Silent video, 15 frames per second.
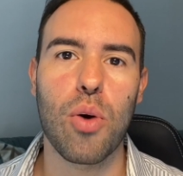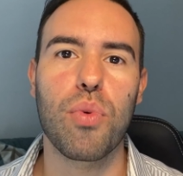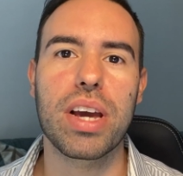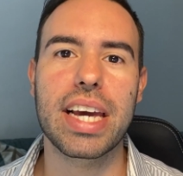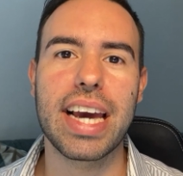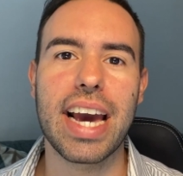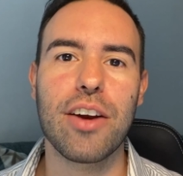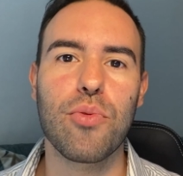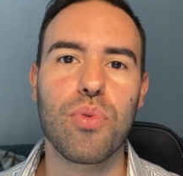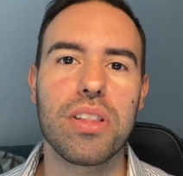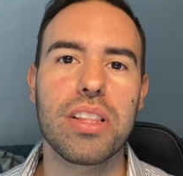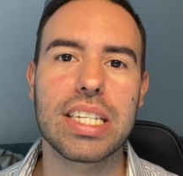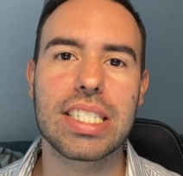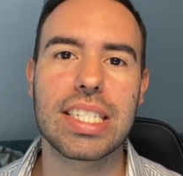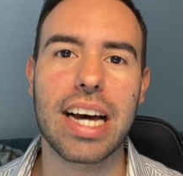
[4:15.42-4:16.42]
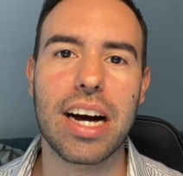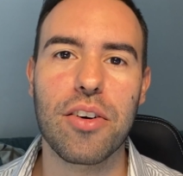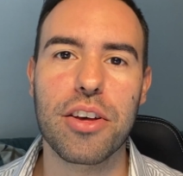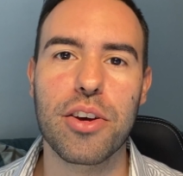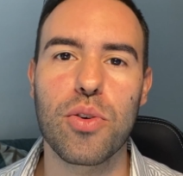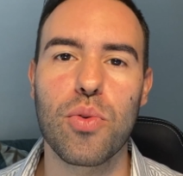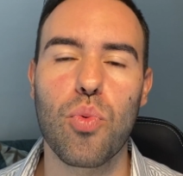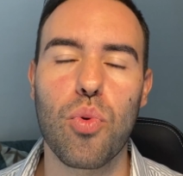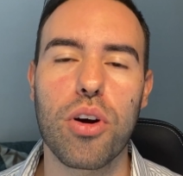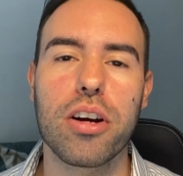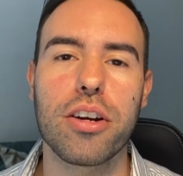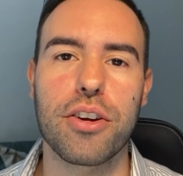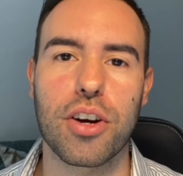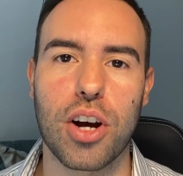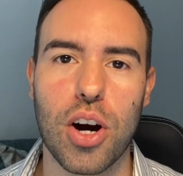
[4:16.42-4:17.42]
we can't really tell you
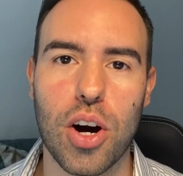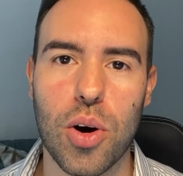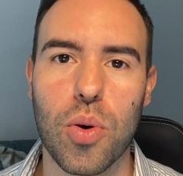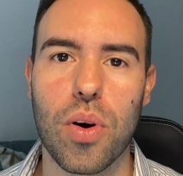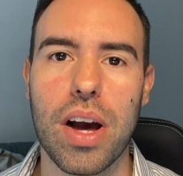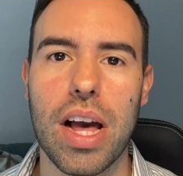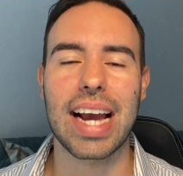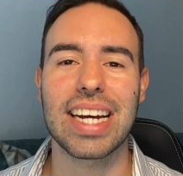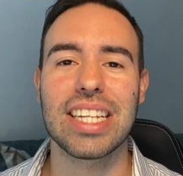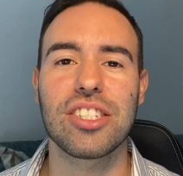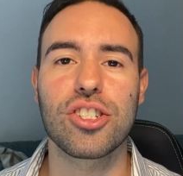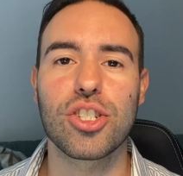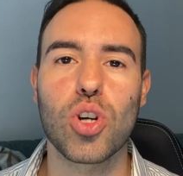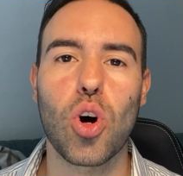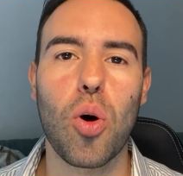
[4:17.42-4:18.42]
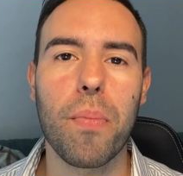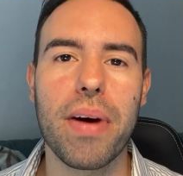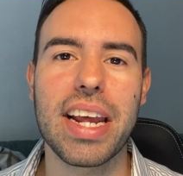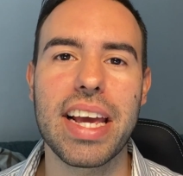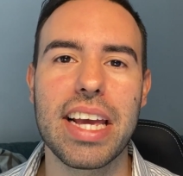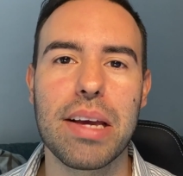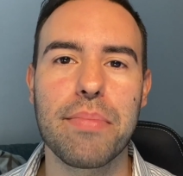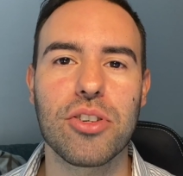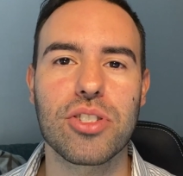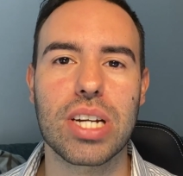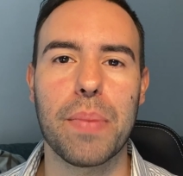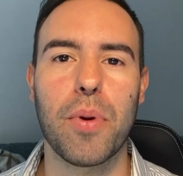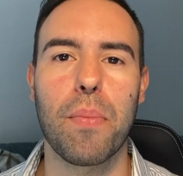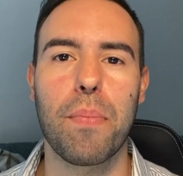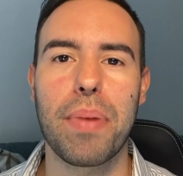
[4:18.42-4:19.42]
where to go. I get so many emails
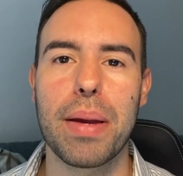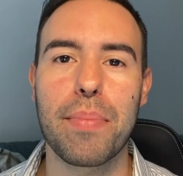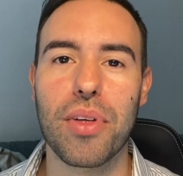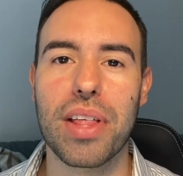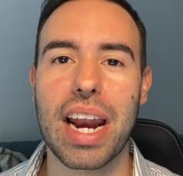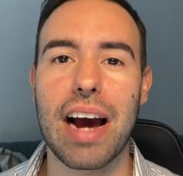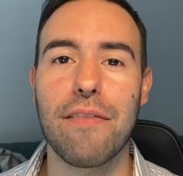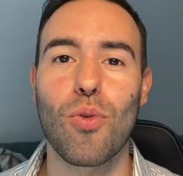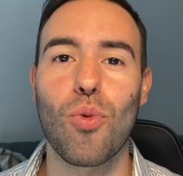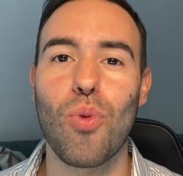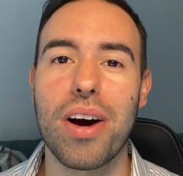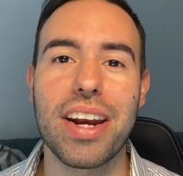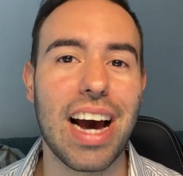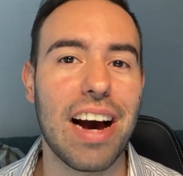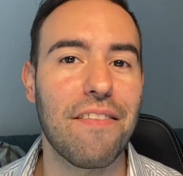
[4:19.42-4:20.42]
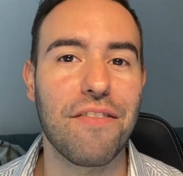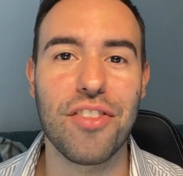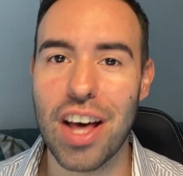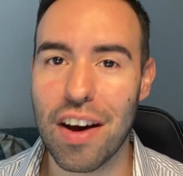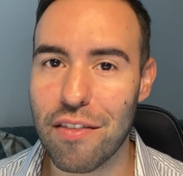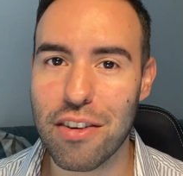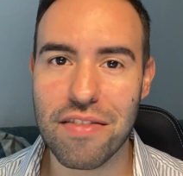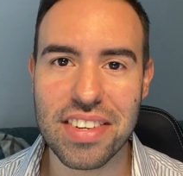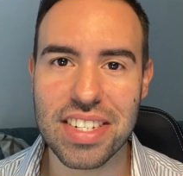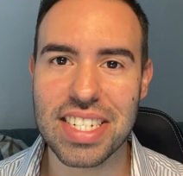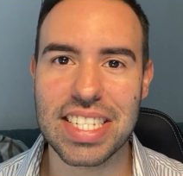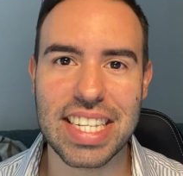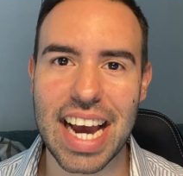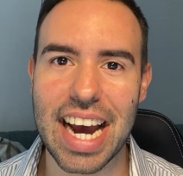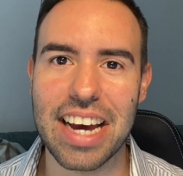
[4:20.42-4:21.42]
about people that have never
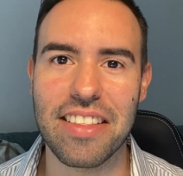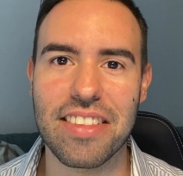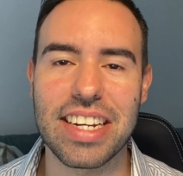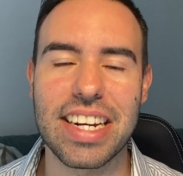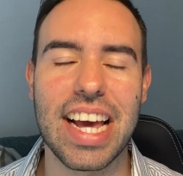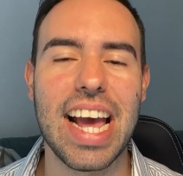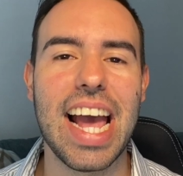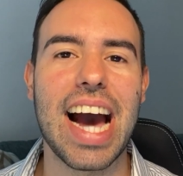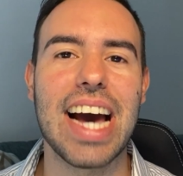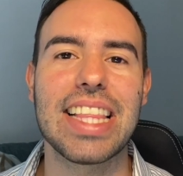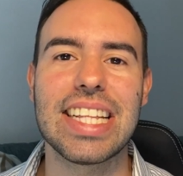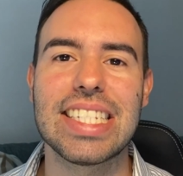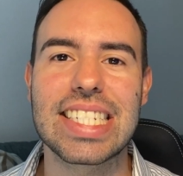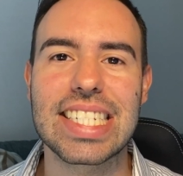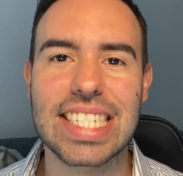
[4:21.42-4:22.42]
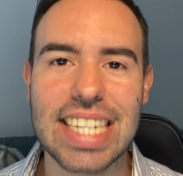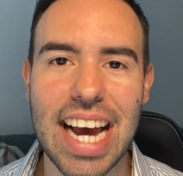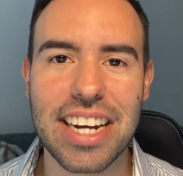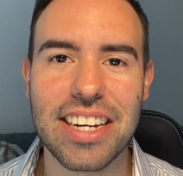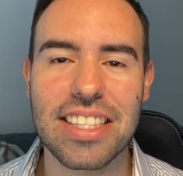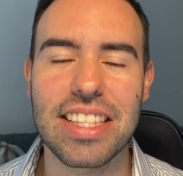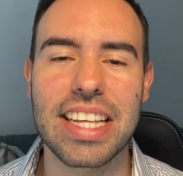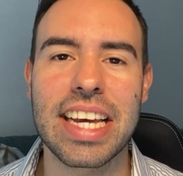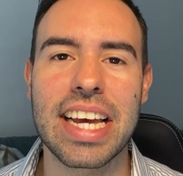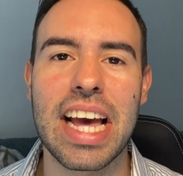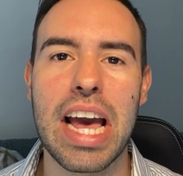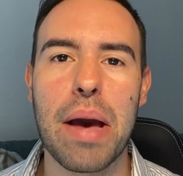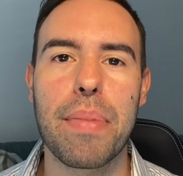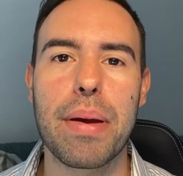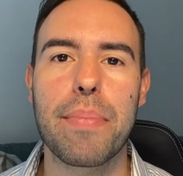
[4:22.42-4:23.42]
visited the island. And then secondly,
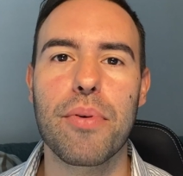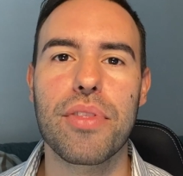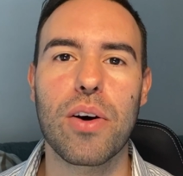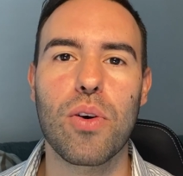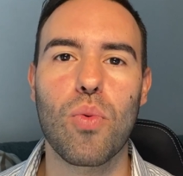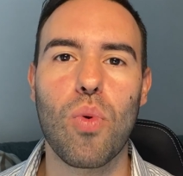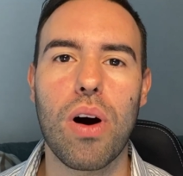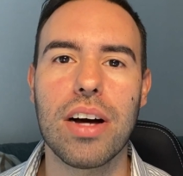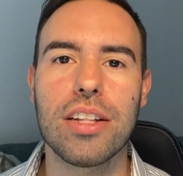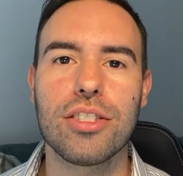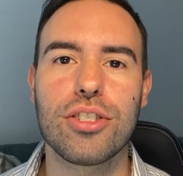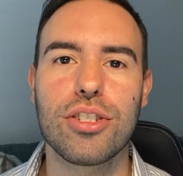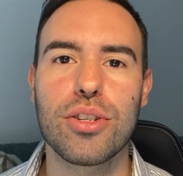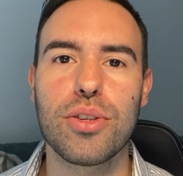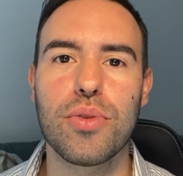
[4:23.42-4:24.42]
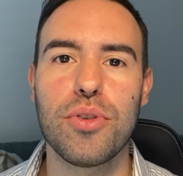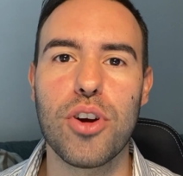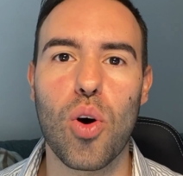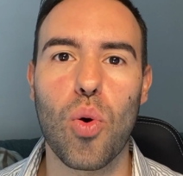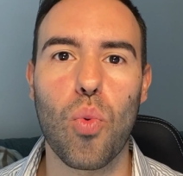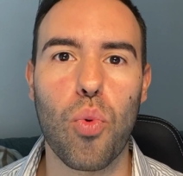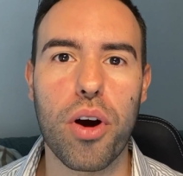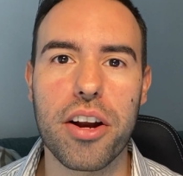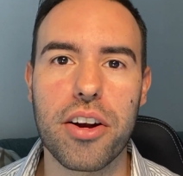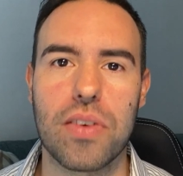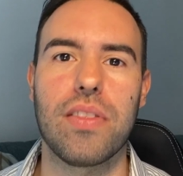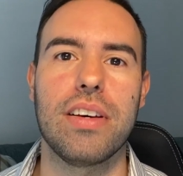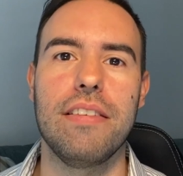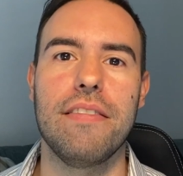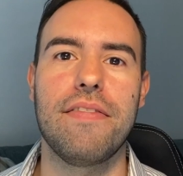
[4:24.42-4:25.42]
people that want to know where to
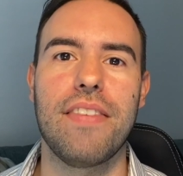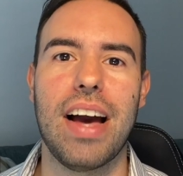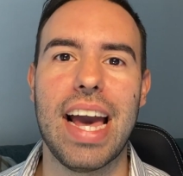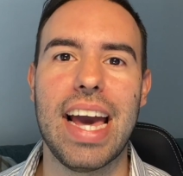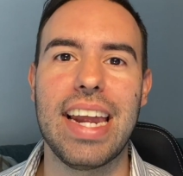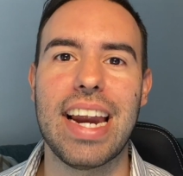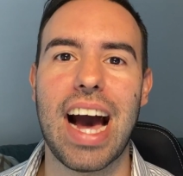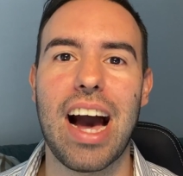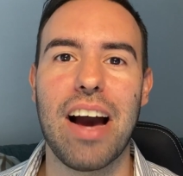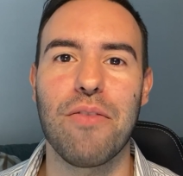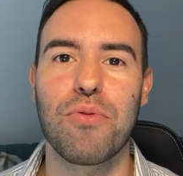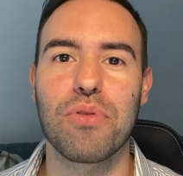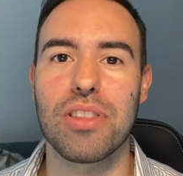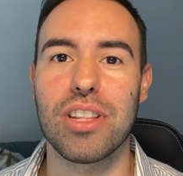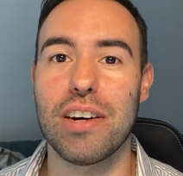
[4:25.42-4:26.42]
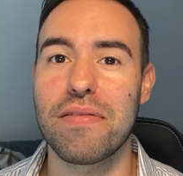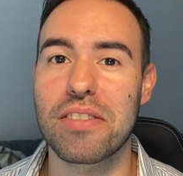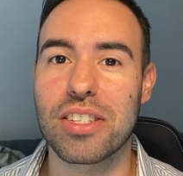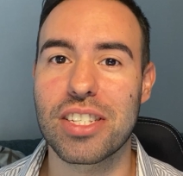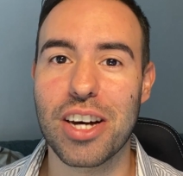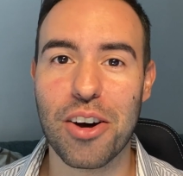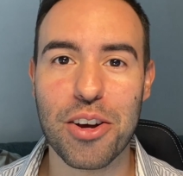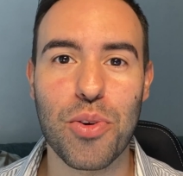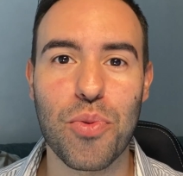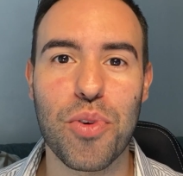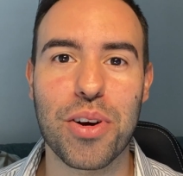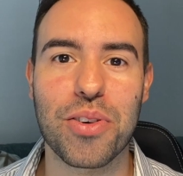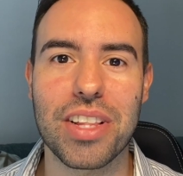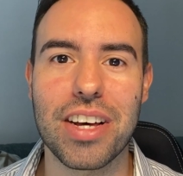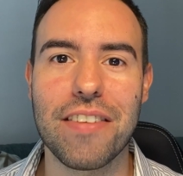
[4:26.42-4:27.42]
live. And I would love to tell you
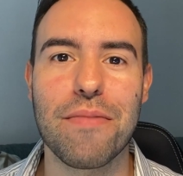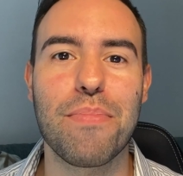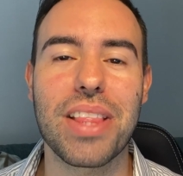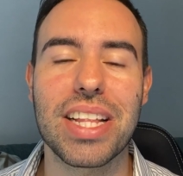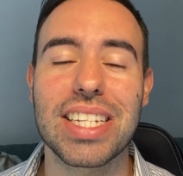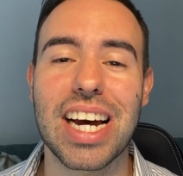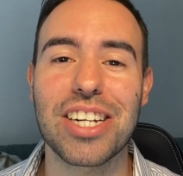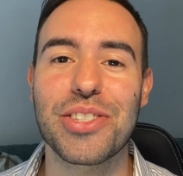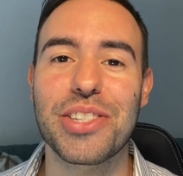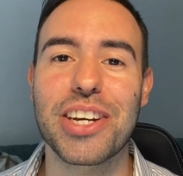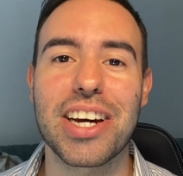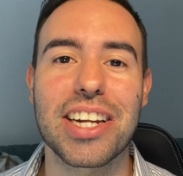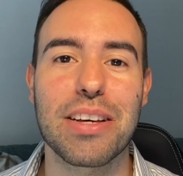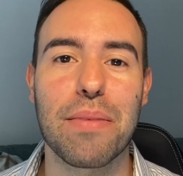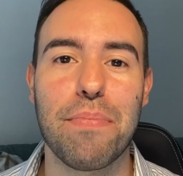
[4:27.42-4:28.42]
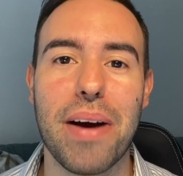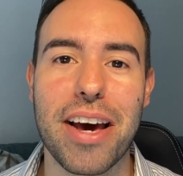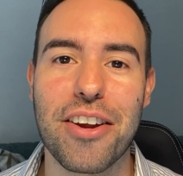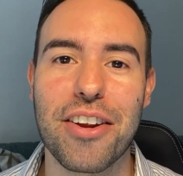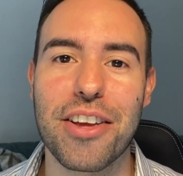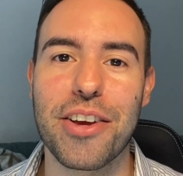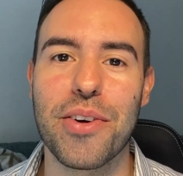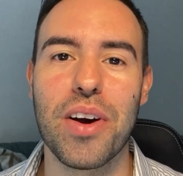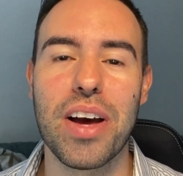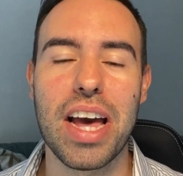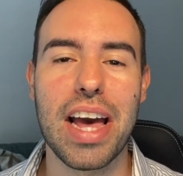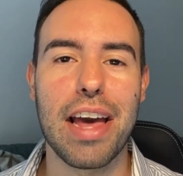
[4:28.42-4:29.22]
where to live, but that's actually gonna depend on you.